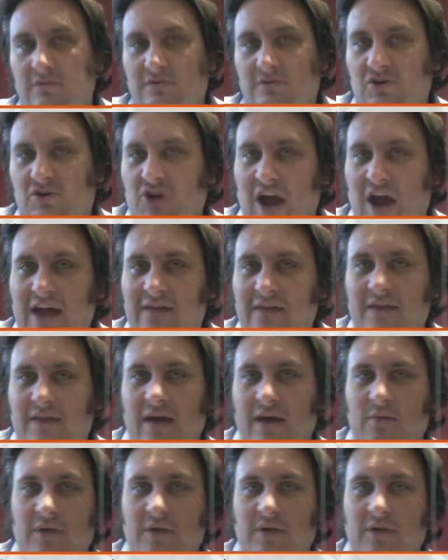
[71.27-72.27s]
chat in there with
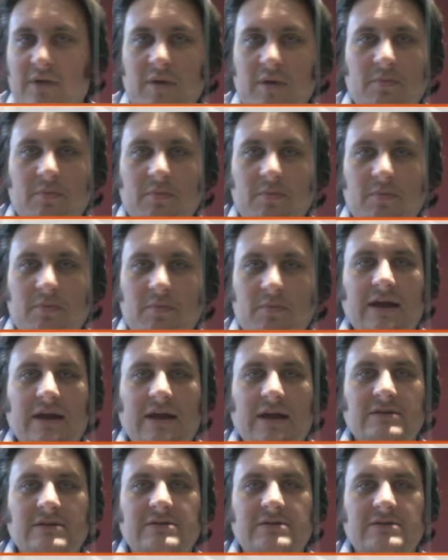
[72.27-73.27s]
the other people
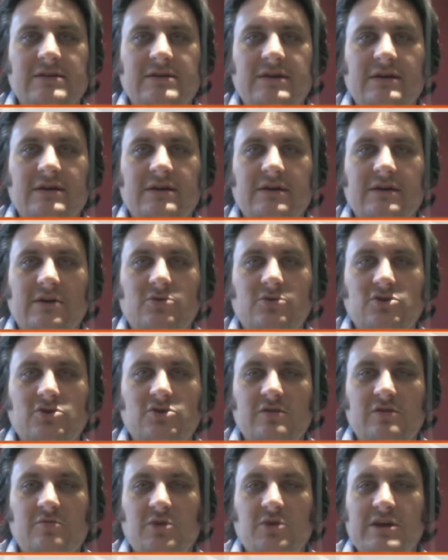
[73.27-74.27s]
and shoot the
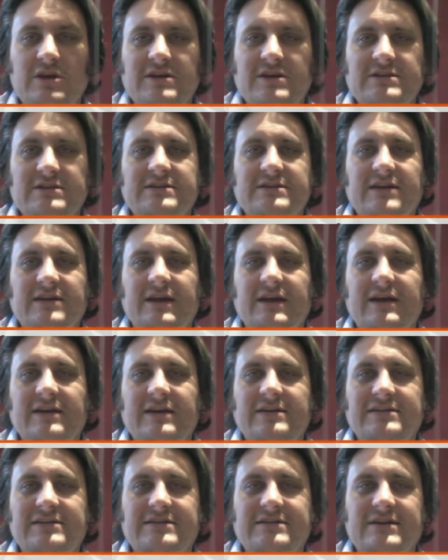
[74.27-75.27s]
breeze and.